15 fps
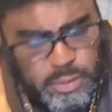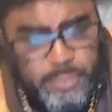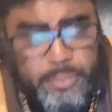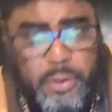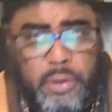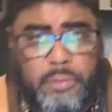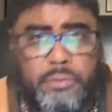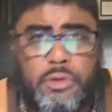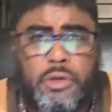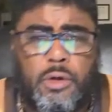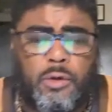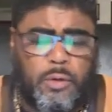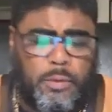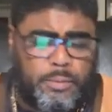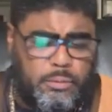Book of
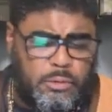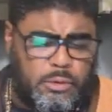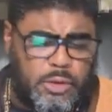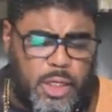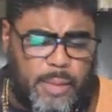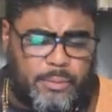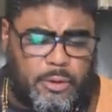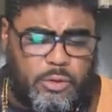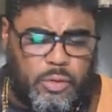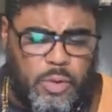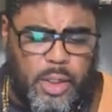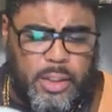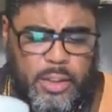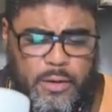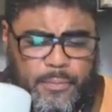Job, chapter
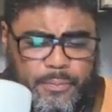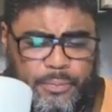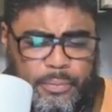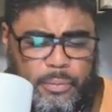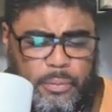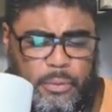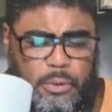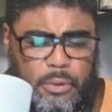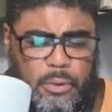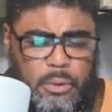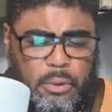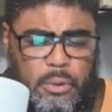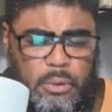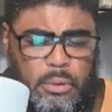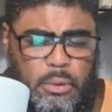20.
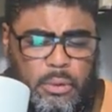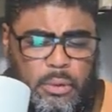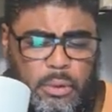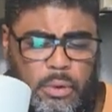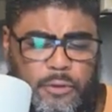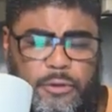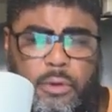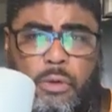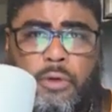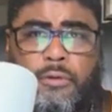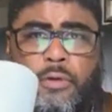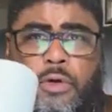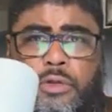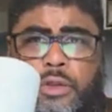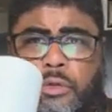Let's go to
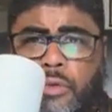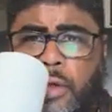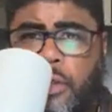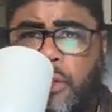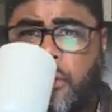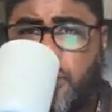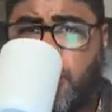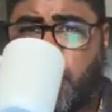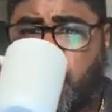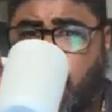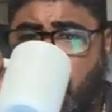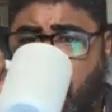verse 22.